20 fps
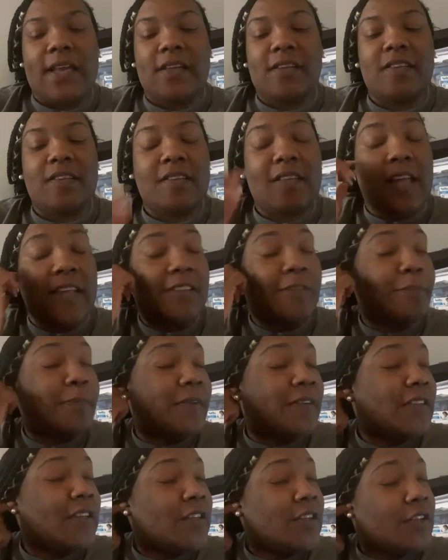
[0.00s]
this is that
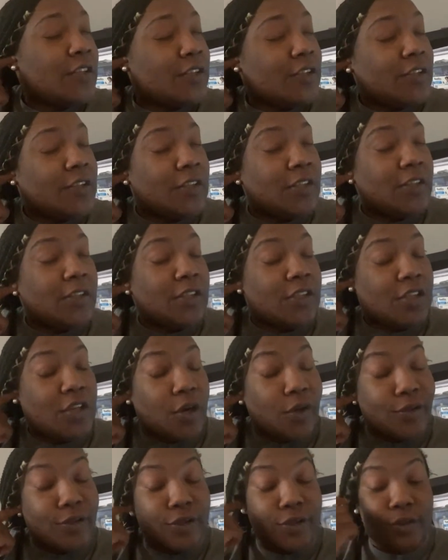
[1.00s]
potential shit that
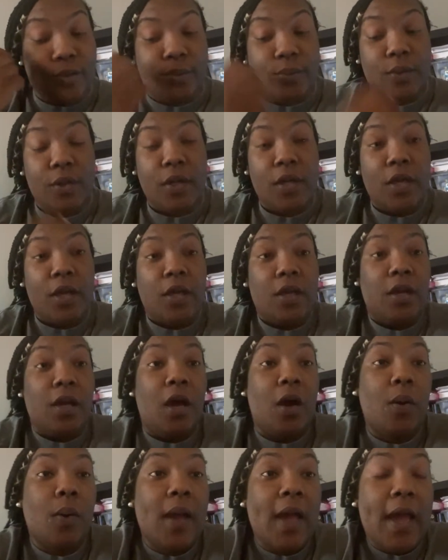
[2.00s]
y'all do.
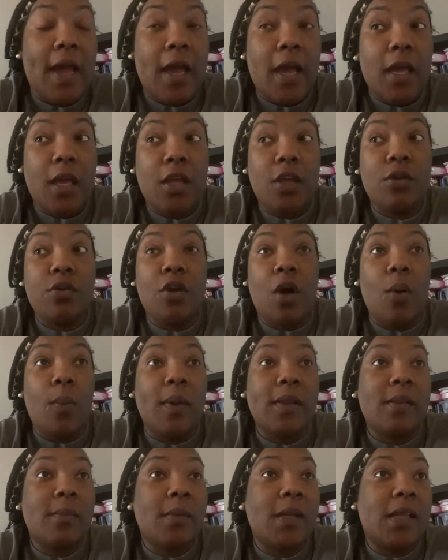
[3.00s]
Okay, you don't
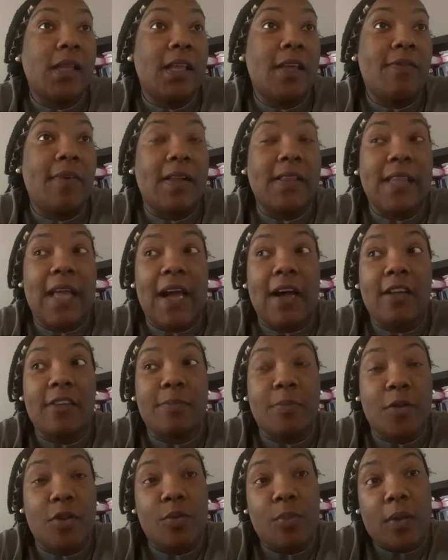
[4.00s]
want them to leave out the house,
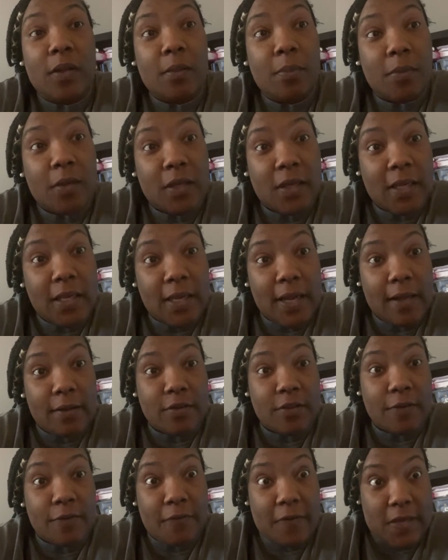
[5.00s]
but you want them to get
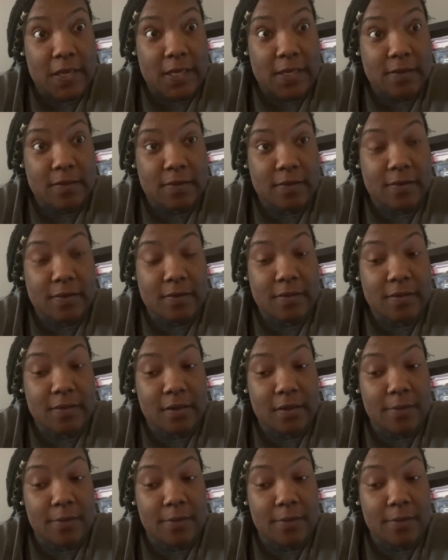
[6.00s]
out your face.